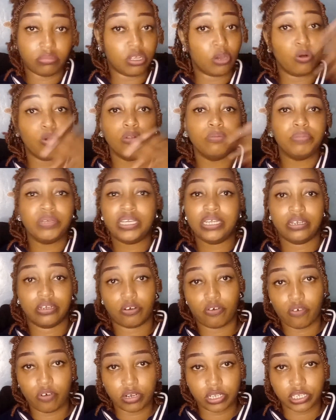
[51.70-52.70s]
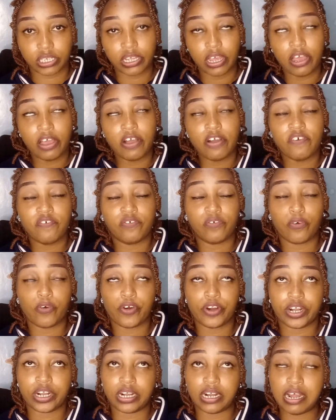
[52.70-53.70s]
whole beginner course
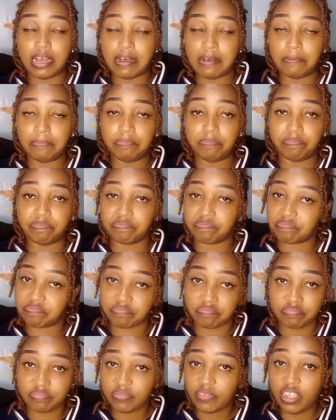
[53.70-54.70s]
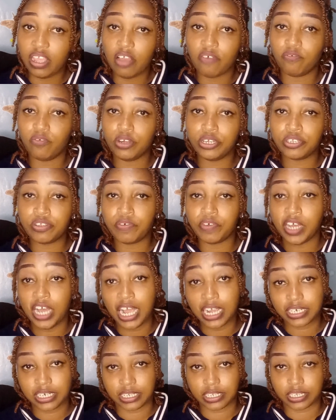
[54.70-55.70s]
for voiceover
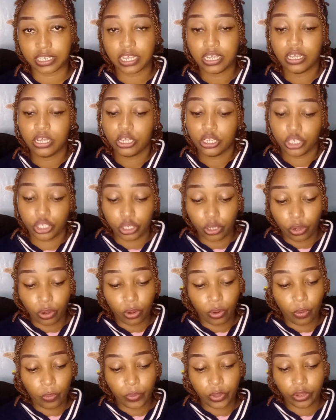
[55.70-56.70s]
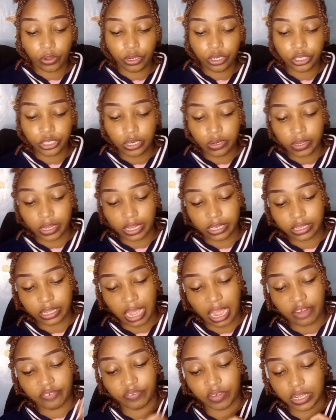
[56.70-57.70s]
actors. So we're going to look at
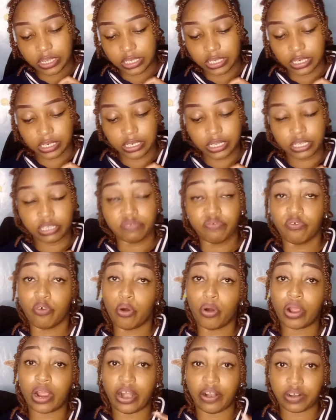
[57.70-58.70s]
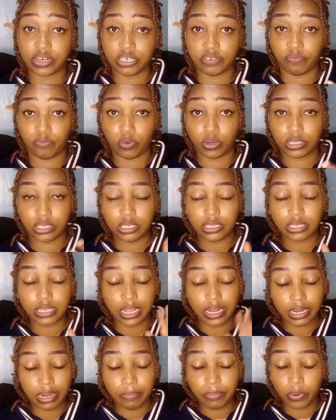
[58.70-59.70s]
the advanced techniques for character voices,
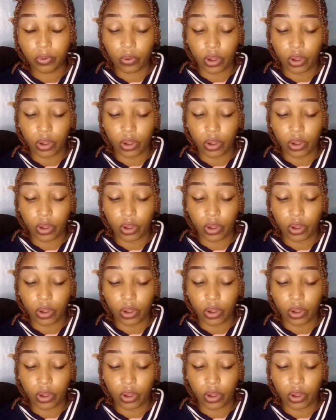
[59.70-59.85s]
and number